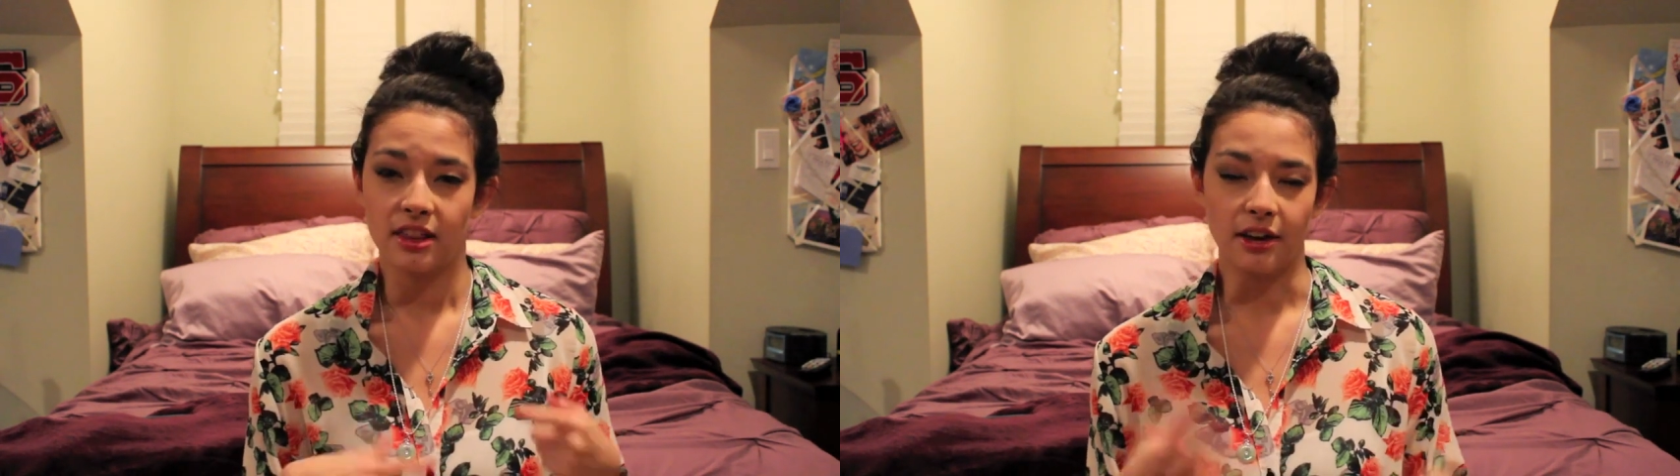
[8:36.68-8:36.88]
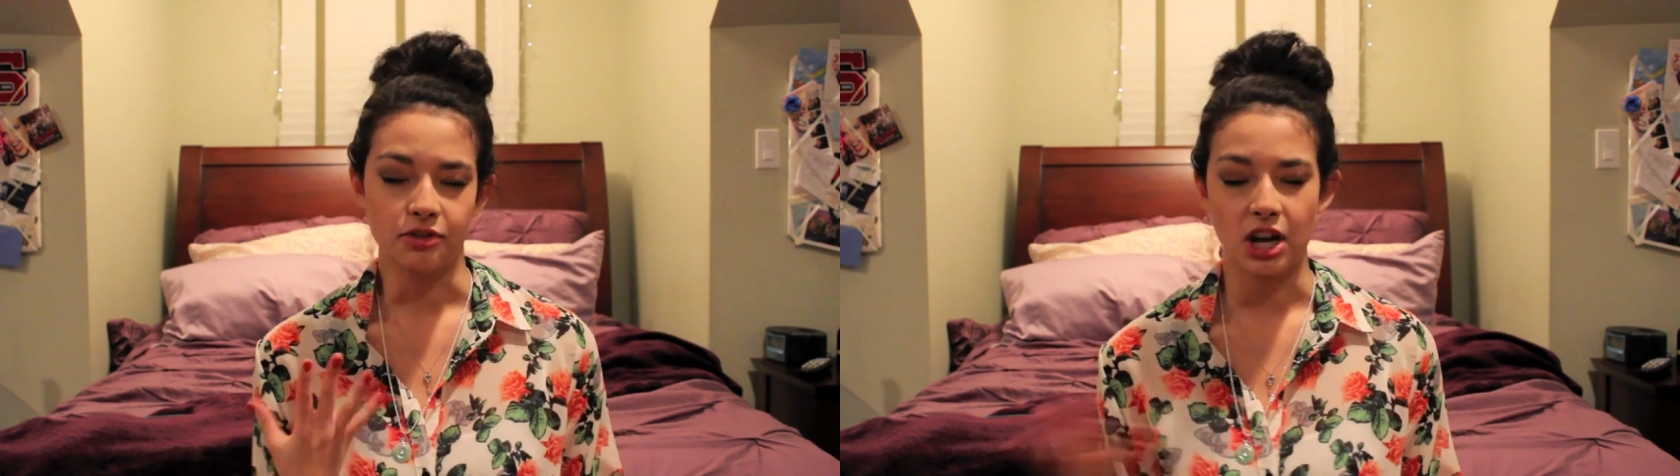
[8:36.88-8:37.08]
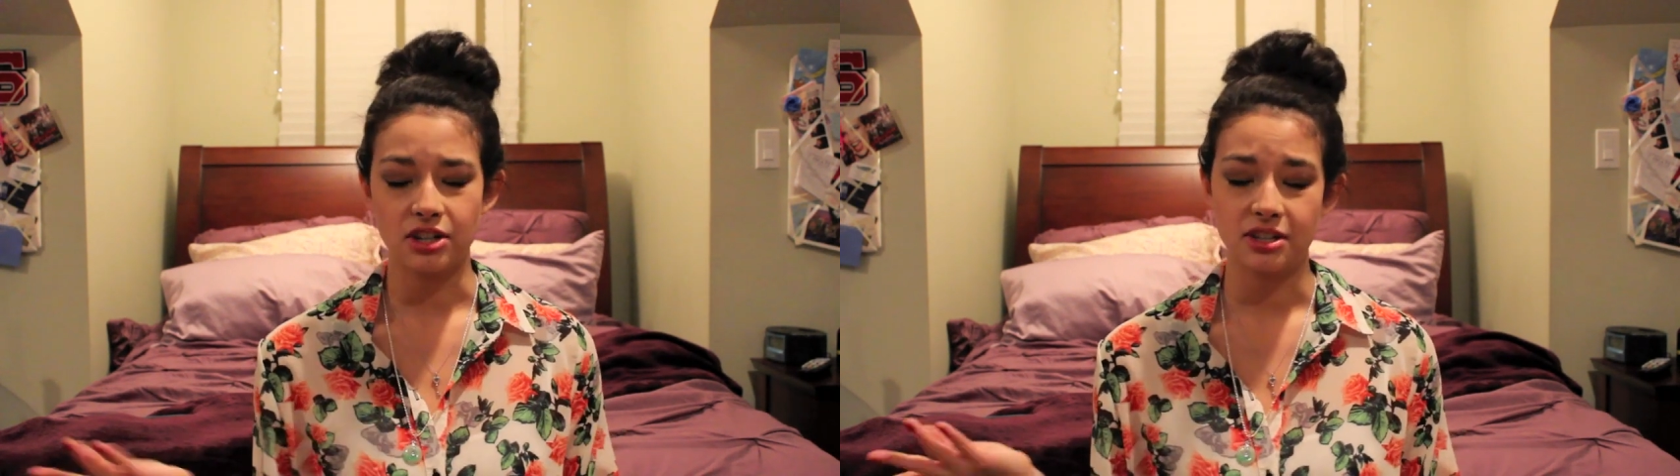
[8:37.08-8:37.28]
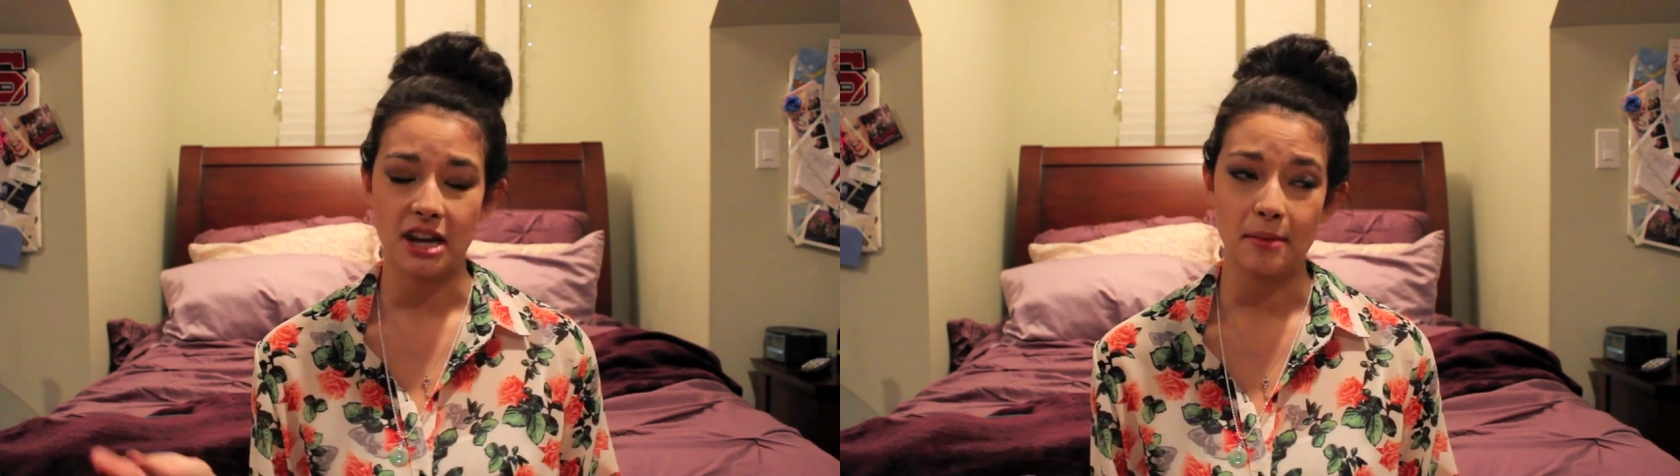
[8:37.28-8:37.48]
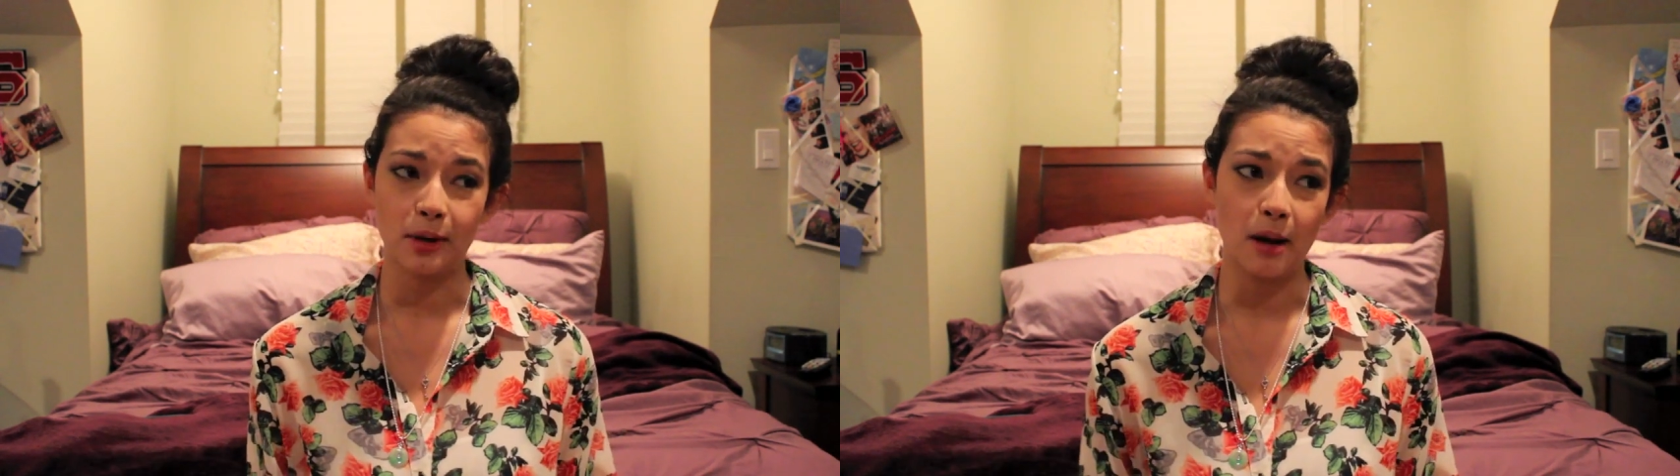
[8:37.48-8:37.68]
they've changed the
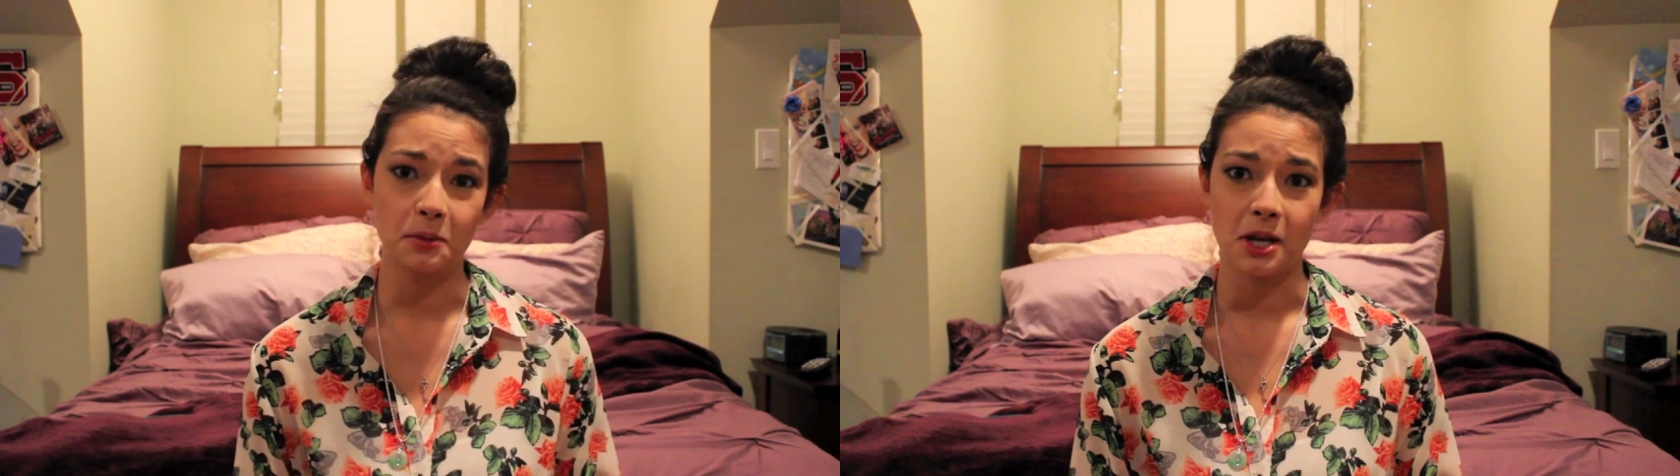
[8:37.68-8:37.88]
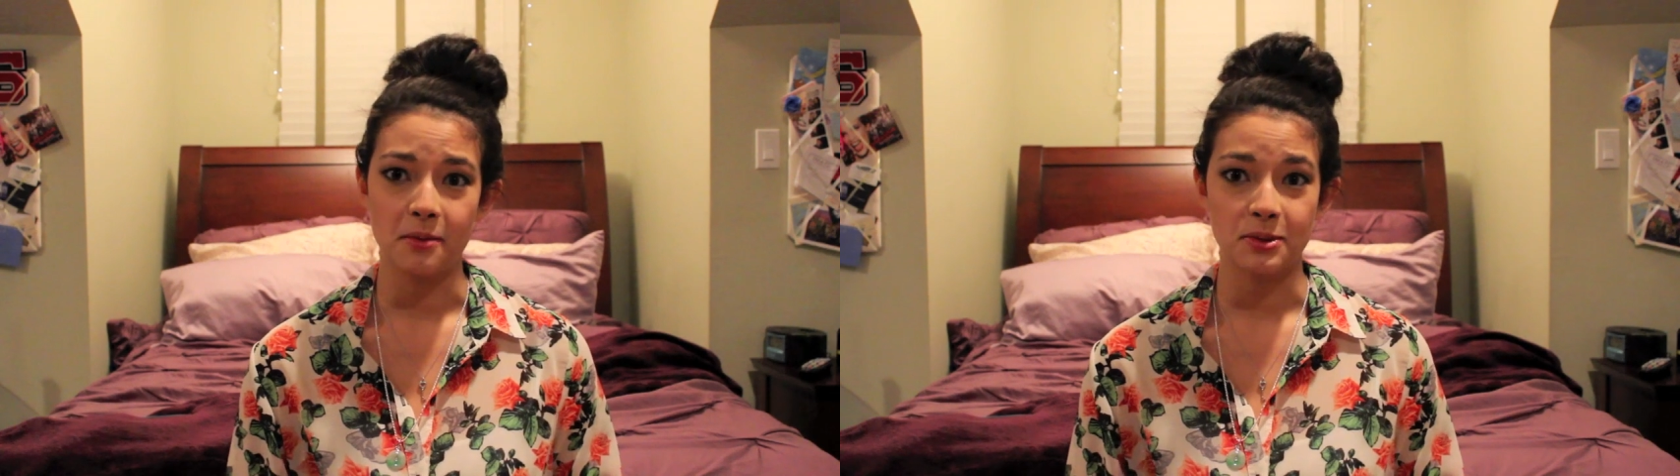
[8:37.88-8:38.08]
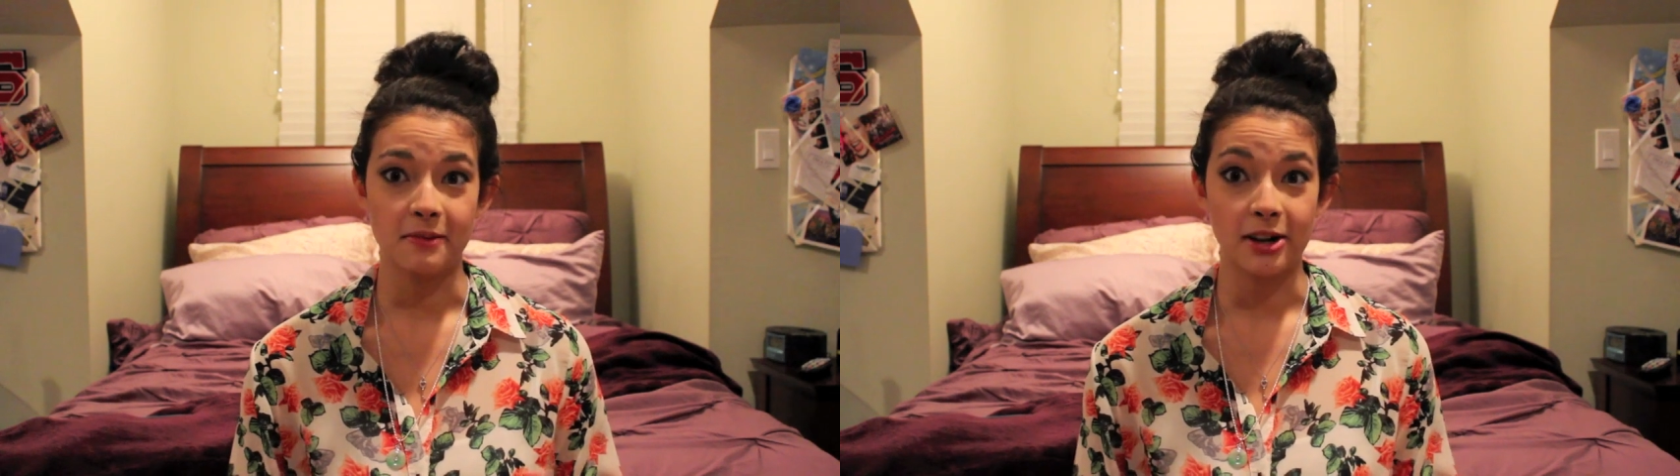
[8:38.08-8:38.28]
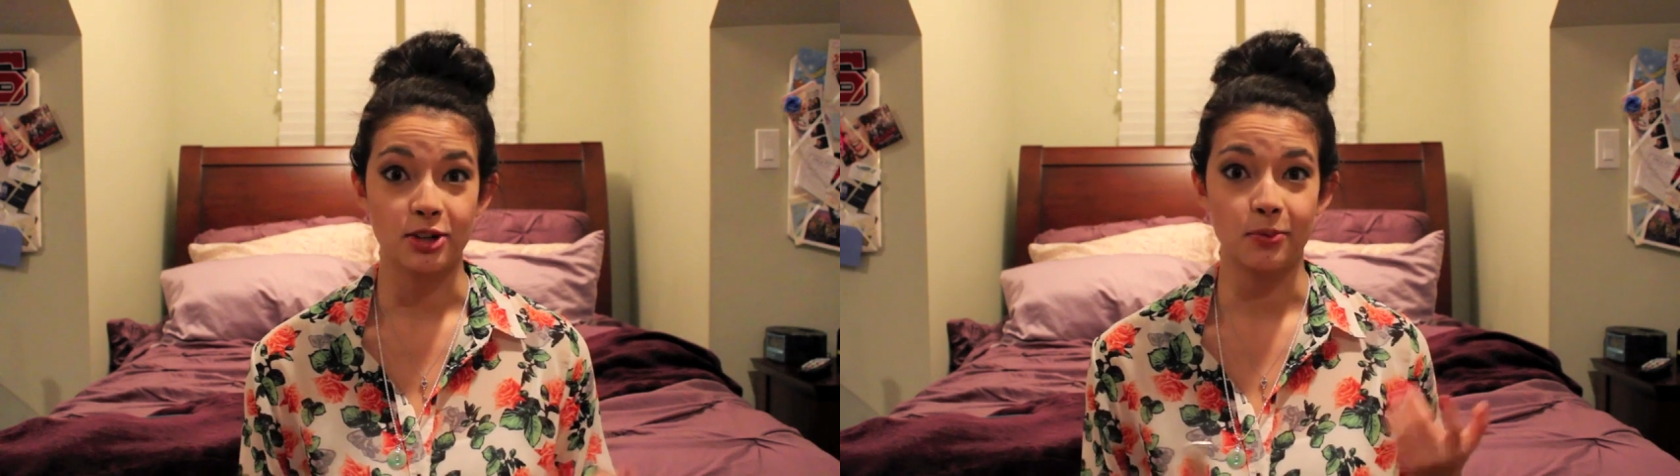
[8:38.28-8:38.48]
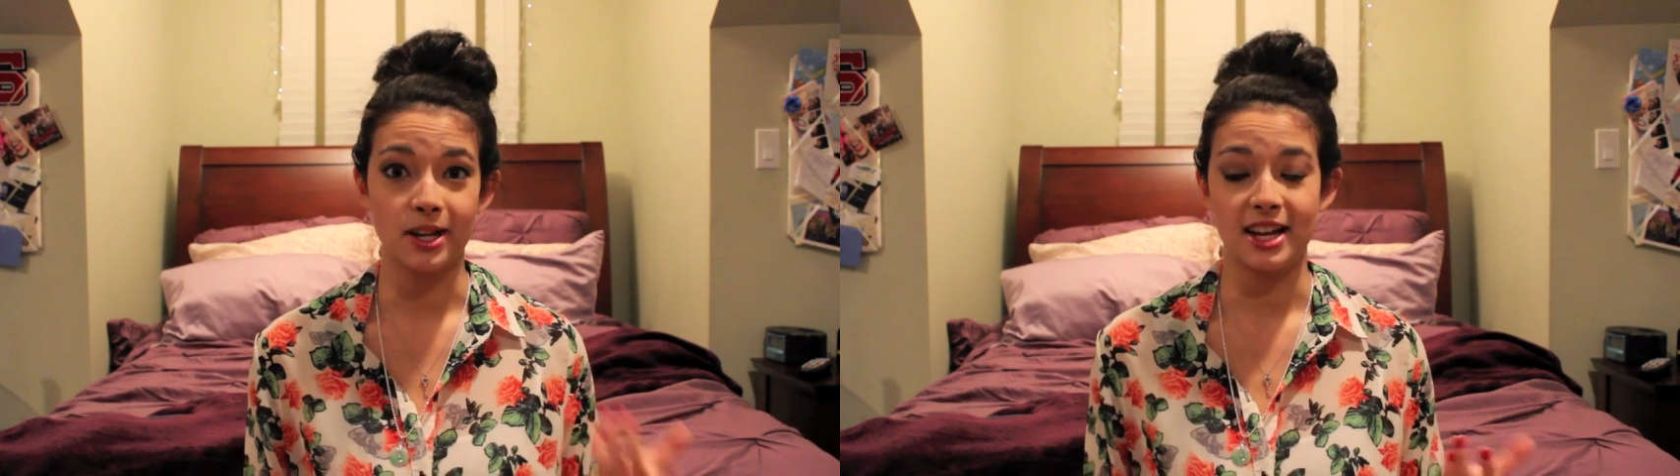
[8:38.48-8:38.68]
name a couple times, so I'm not
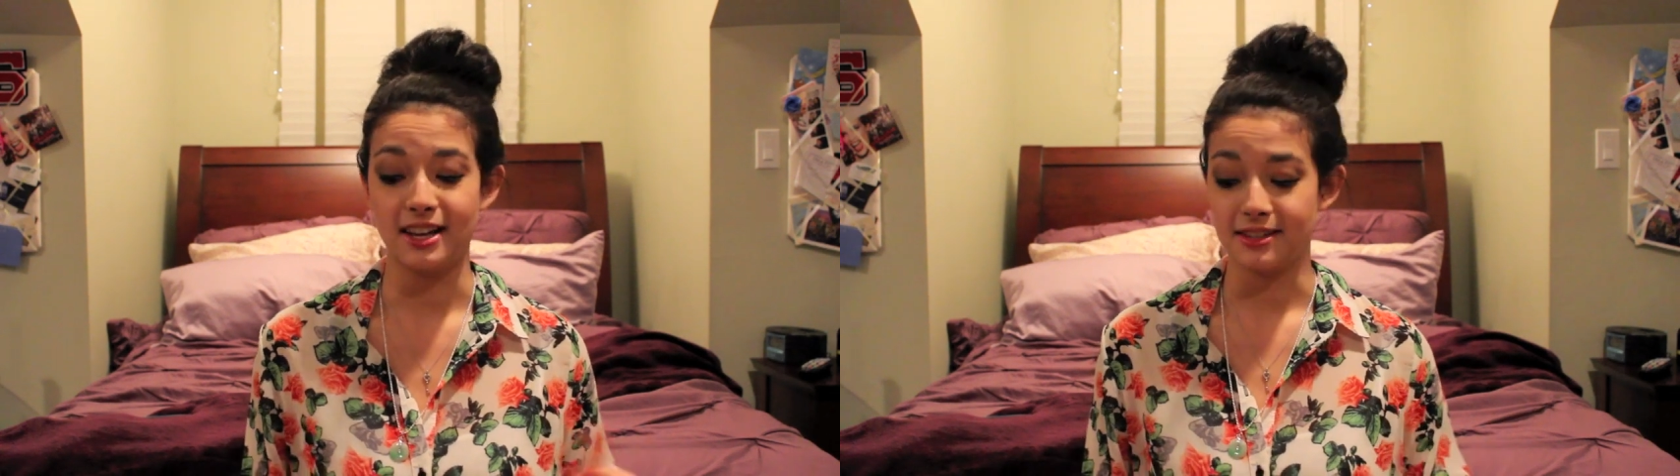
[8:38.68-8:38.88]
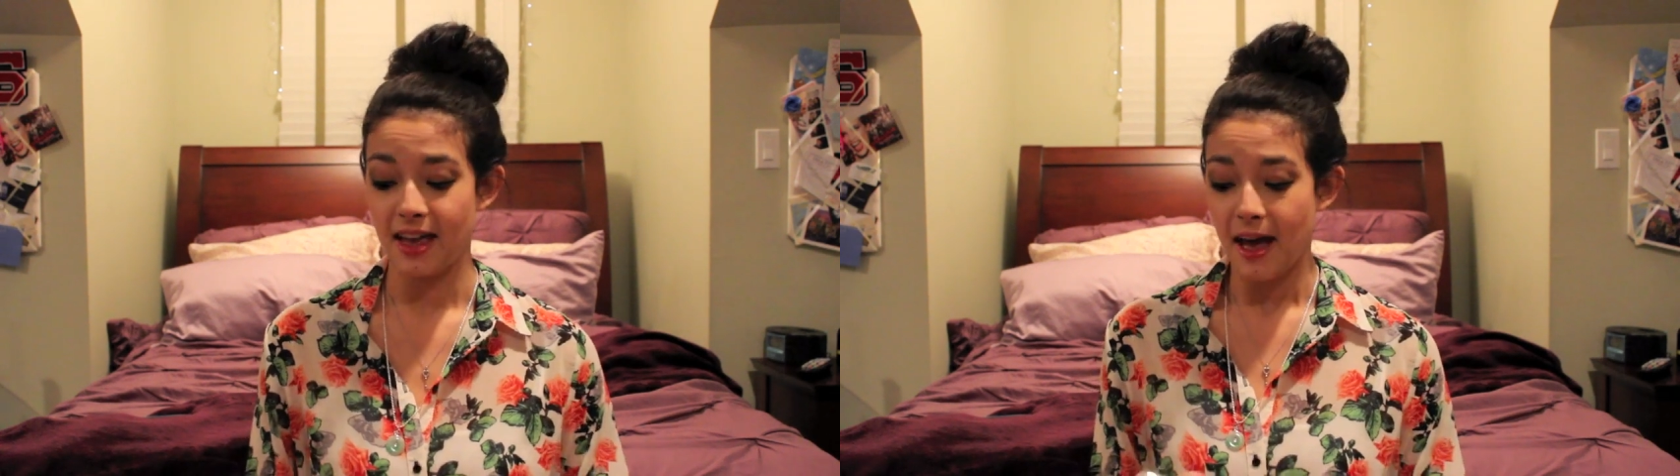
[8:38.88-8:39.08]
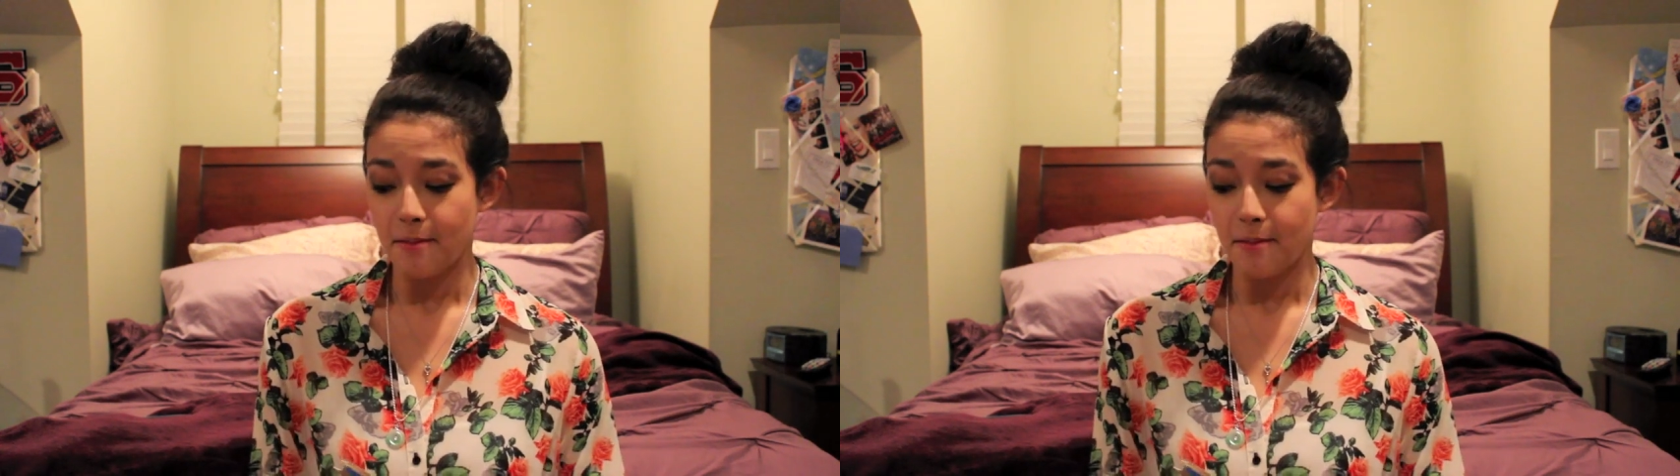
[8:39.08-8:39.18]
sure what it is.